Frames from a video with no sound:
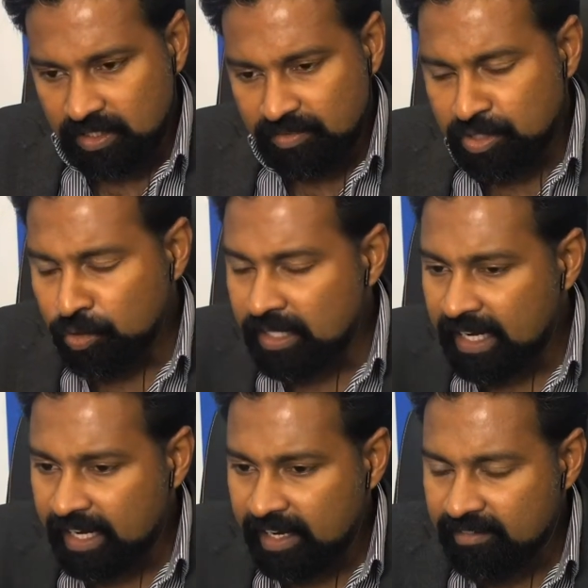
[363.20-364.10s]
We don't
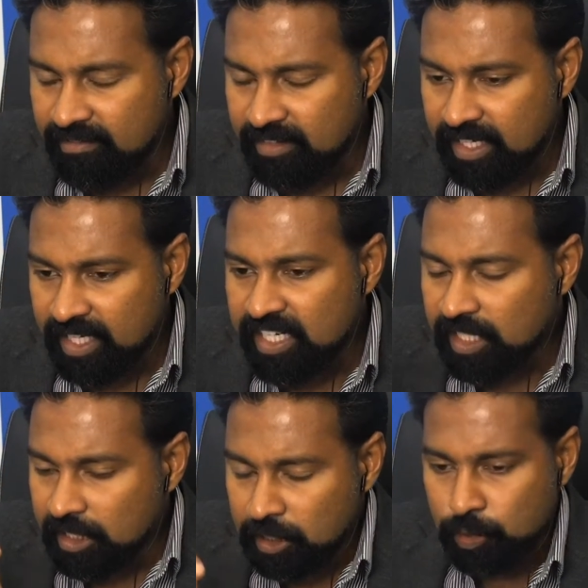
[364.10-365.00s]
have any
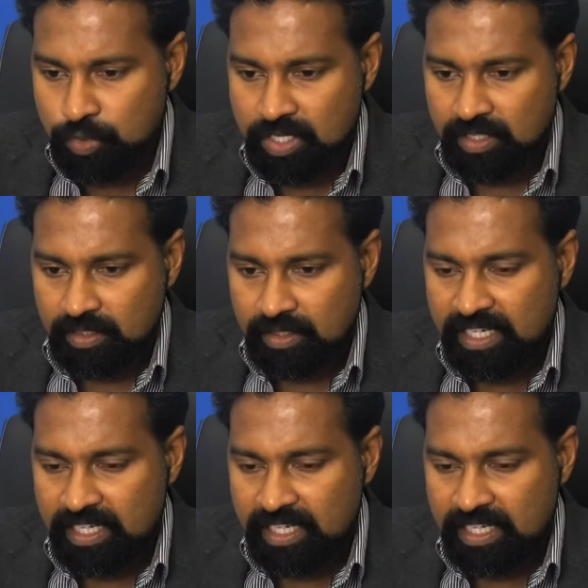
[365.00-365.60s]
conclusion.